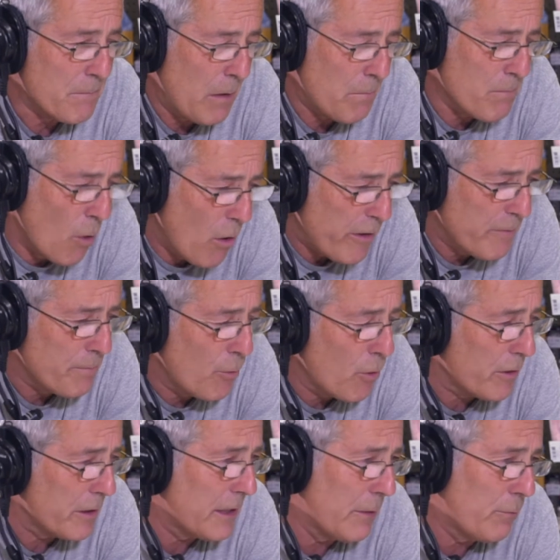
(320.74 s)
More
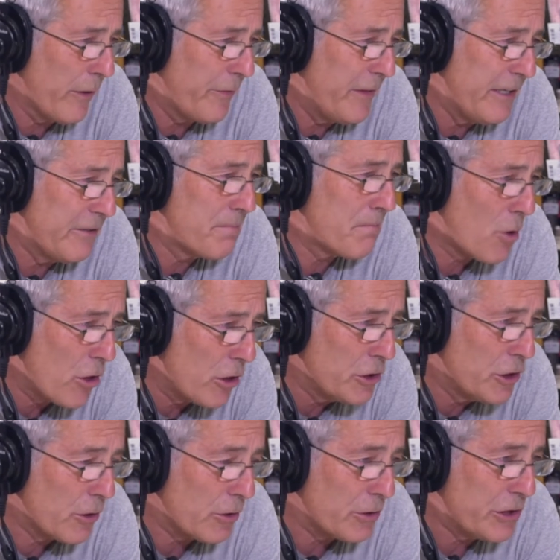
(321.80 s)
importantly, with these
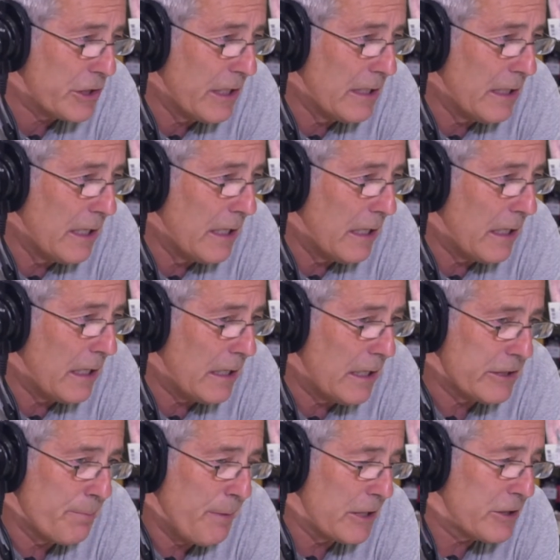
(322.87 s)
mergers,
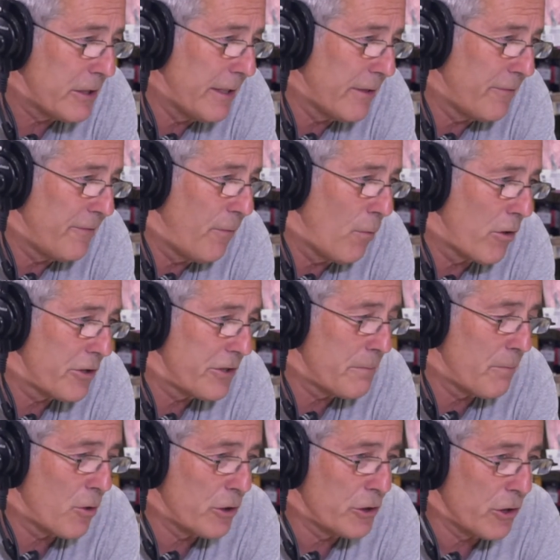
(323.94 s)
especially the
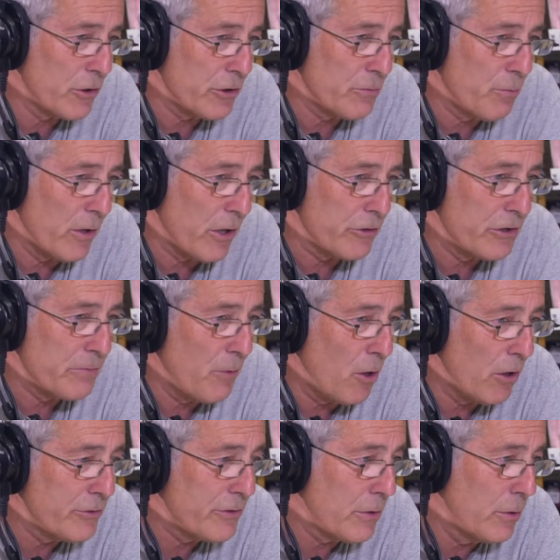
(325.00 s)
forced mergers where
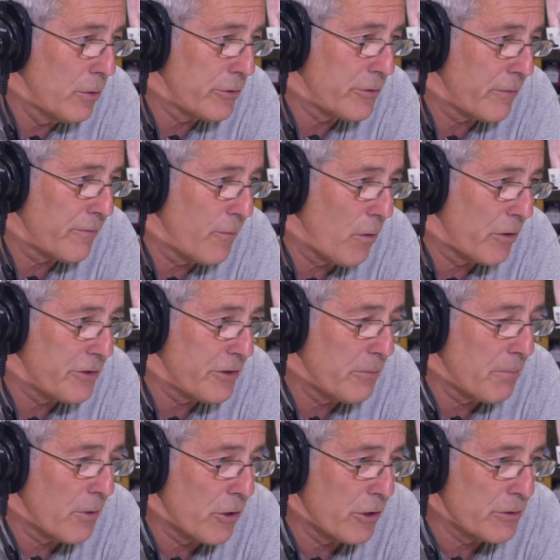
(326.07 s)
small schools are forced
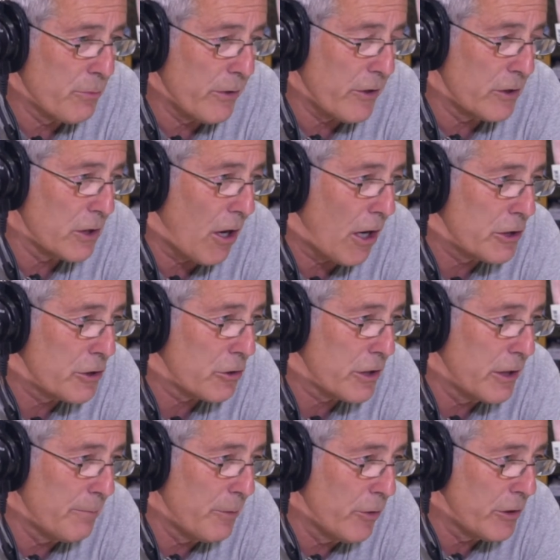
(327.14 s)
to merge with a larger
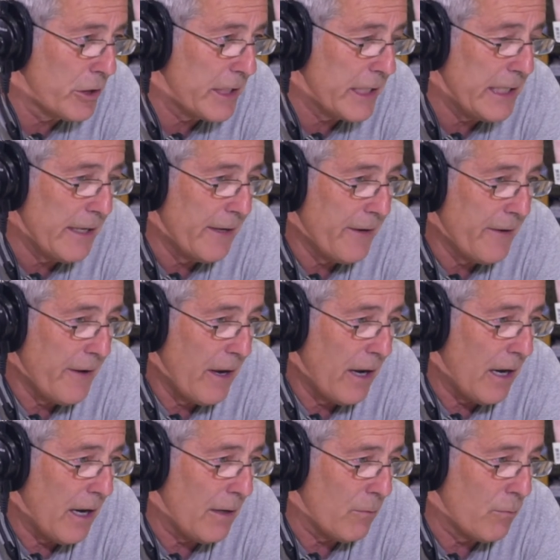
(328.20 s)
community,
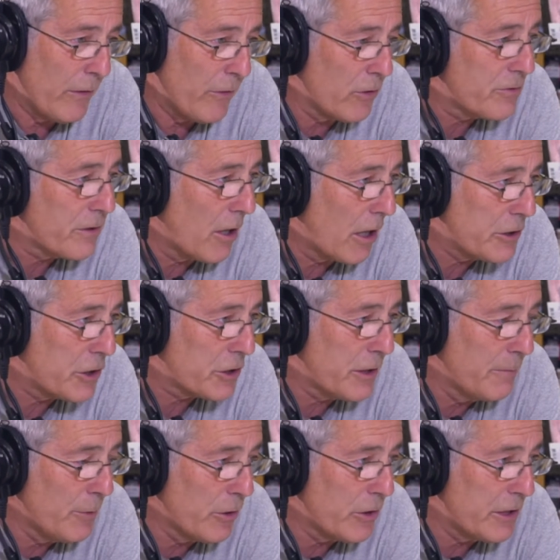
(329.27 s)
when those larger
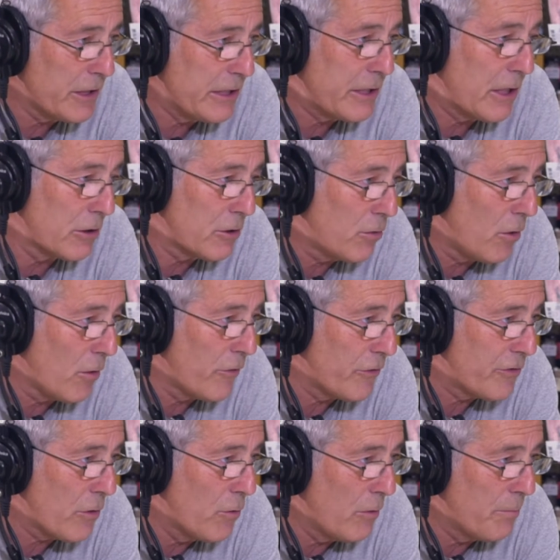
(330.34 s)
communities control the
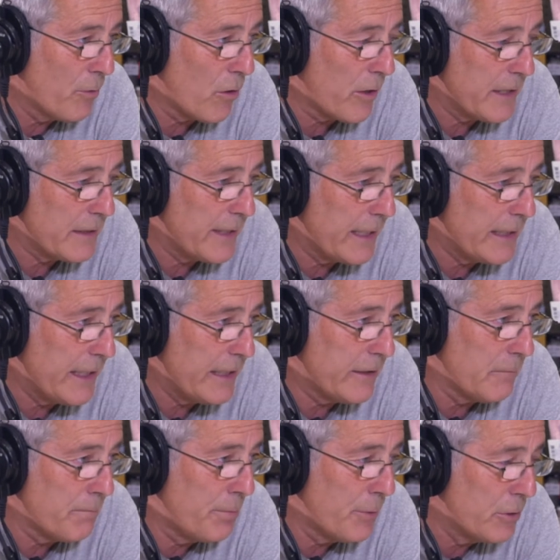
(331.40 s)
school board and they need
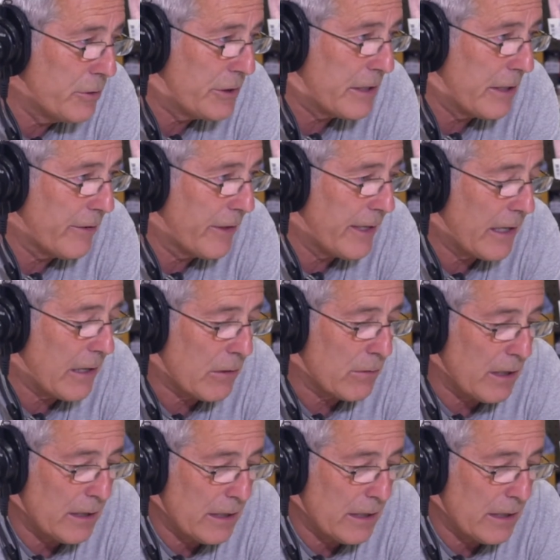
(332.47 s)
to boost their